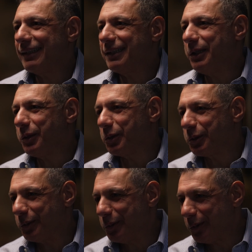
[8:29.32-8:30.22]
then we
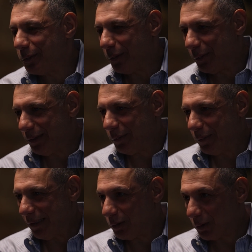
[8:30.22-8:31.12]
went
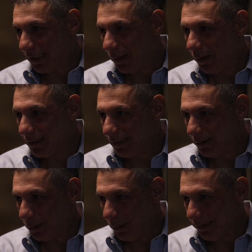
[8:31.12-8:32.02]
to Salawati
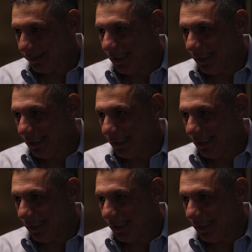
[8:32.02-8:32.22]
court.